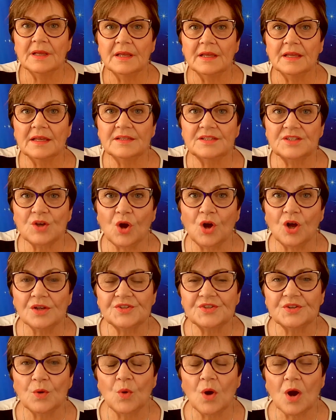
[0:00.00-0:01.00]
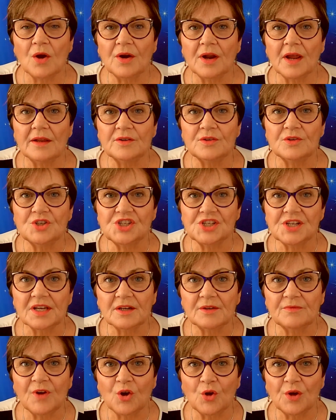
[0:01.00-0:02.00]
It's also our energy
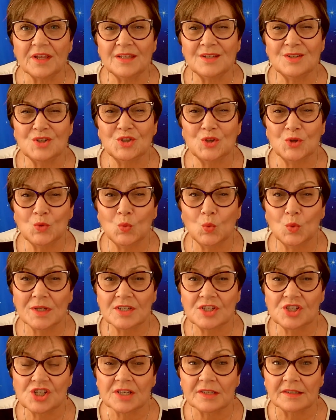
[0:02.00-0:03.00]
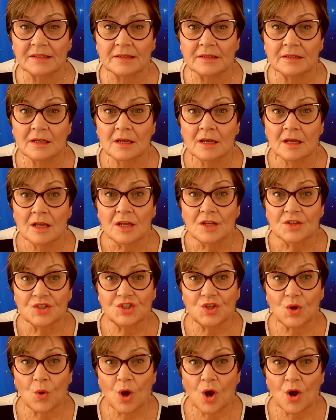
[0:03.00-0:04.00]
of our intuition.
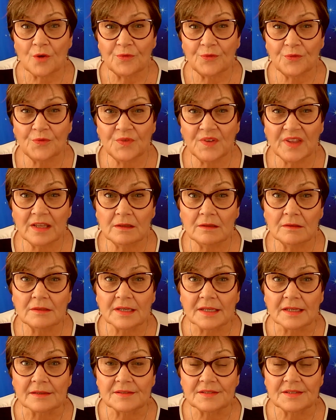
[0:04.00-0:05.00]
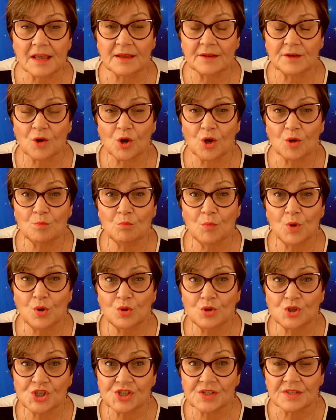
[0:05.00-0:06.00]
So our feelings and our
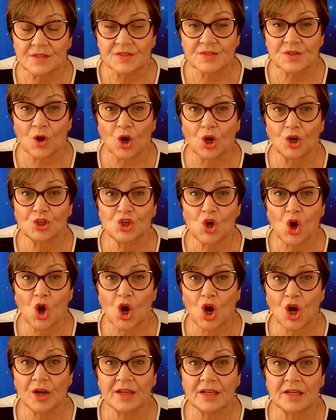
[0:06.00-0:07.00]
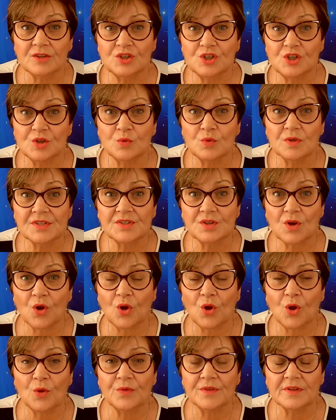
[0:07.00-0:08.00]
emotions are talking to us
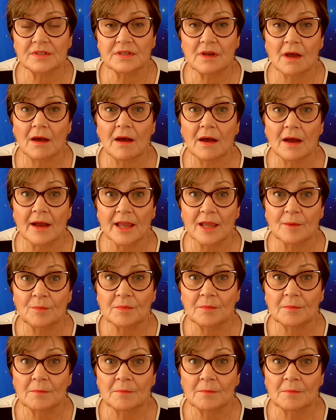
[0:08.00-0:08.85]
all the time.